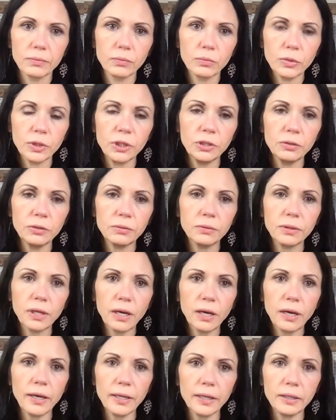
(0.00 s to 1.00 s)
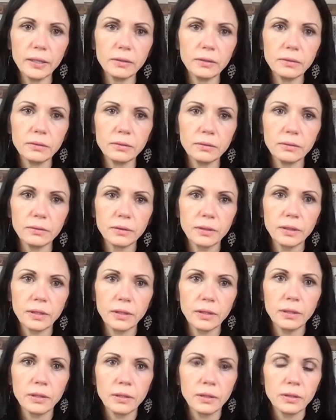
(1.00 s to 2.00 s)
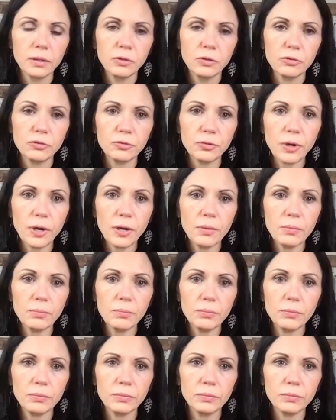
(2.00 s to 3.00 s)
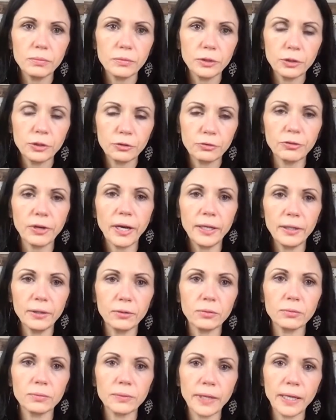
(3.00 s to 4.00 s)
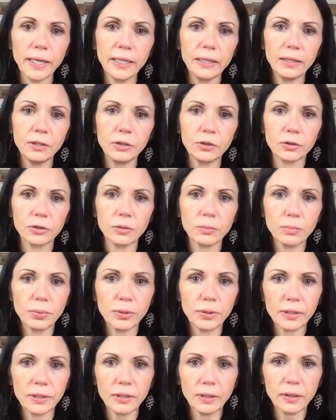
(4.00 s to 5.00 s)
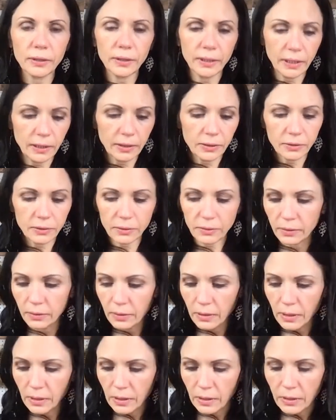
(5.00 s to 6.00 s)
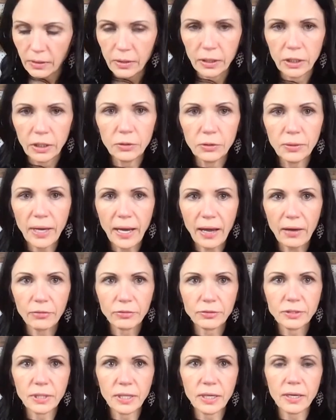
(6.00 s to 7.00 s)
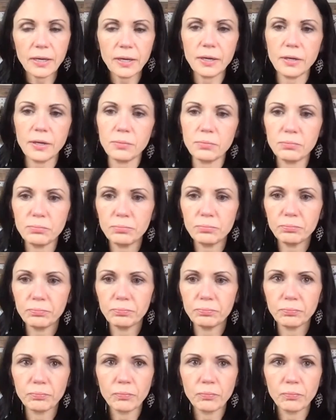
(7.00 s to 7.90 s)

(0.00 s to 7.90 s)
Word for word: when you cut from your vinyl, right, and you're going to put it on here, you have to um,